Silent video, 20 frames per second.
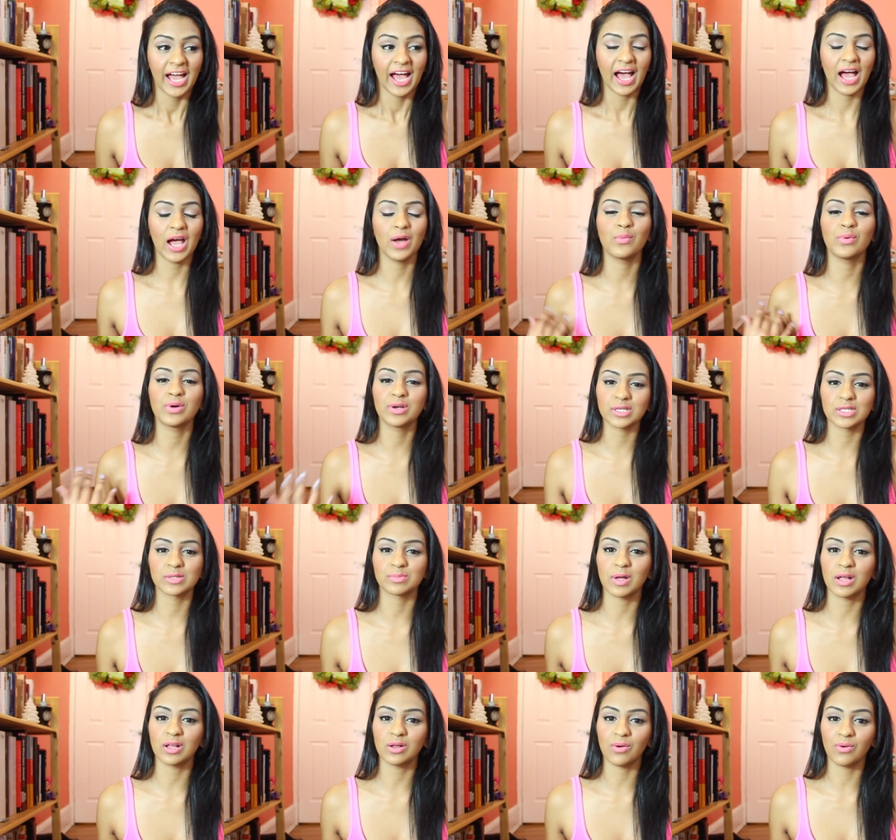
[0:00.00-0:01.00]
I want to
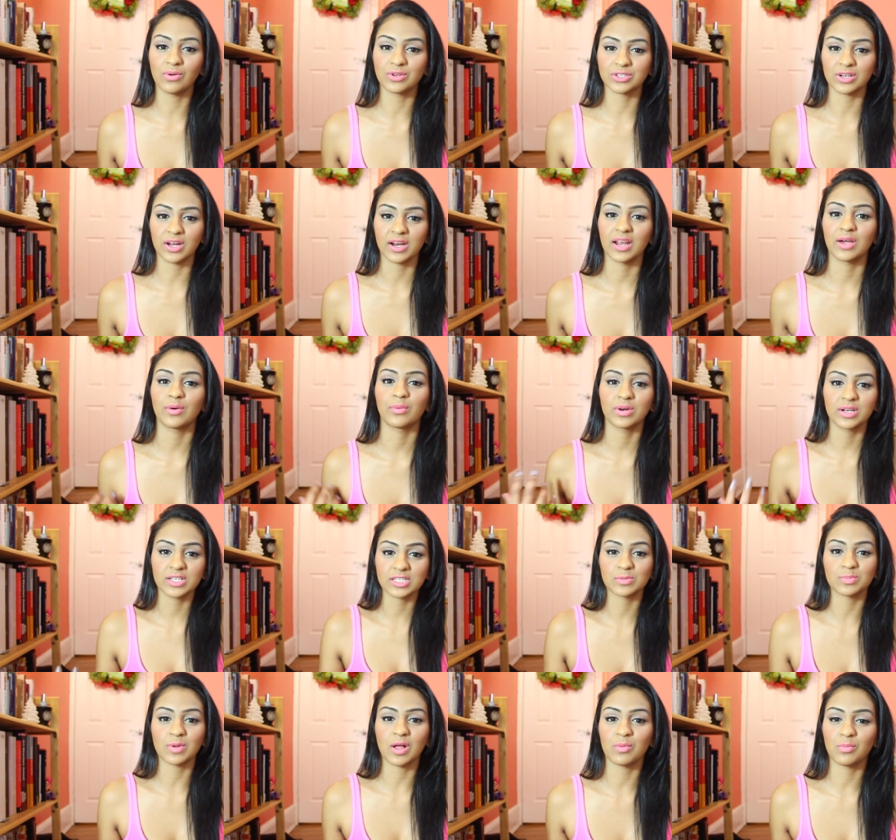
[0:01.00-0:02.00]
smell older and I want to
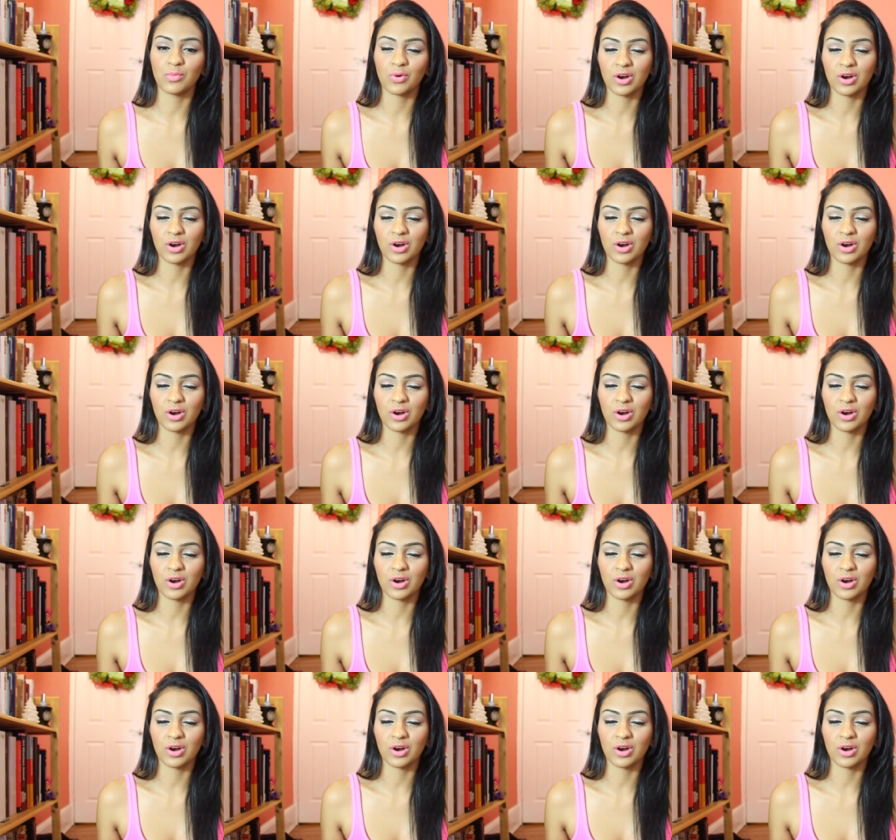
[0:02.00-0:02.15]
smell